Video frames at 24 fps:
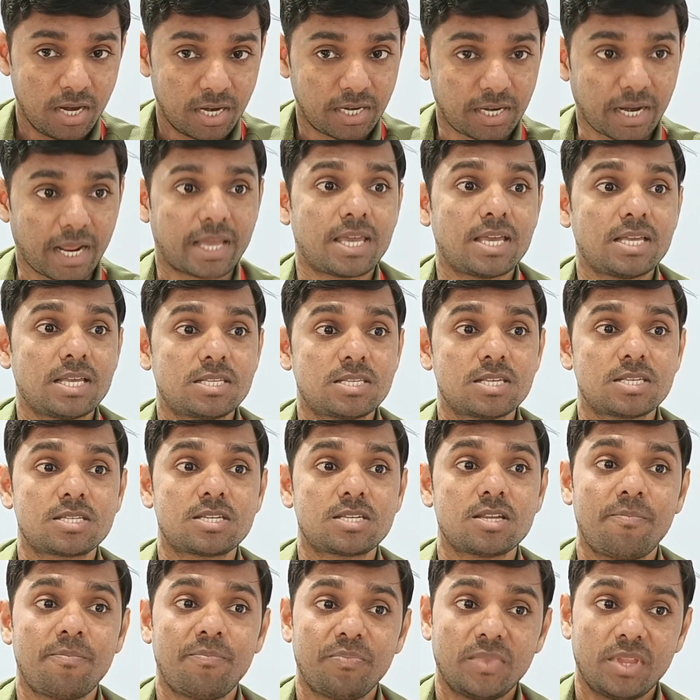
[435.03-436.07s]
tracking
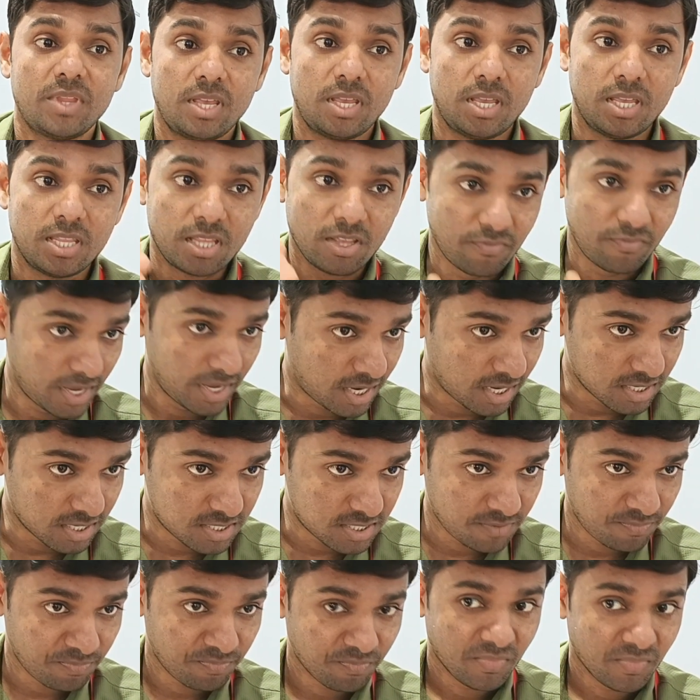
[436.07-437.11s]
system in the
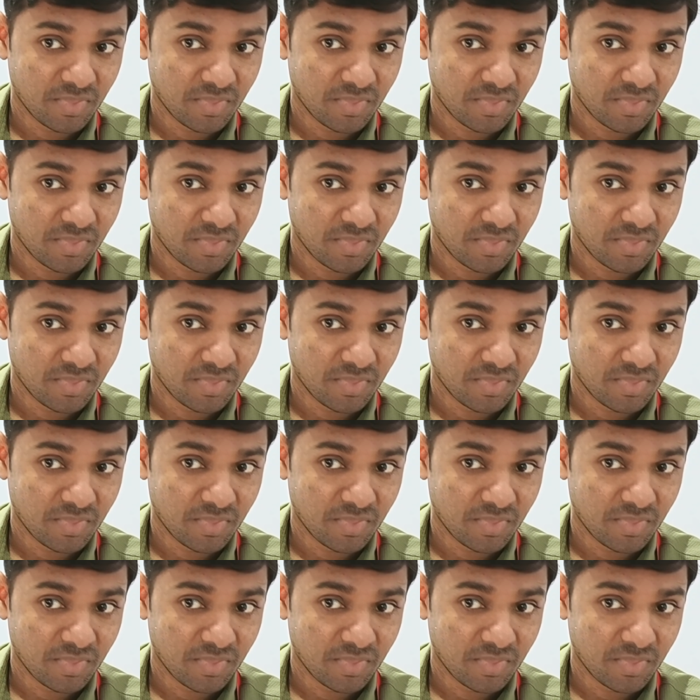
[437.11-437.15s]
vehicles.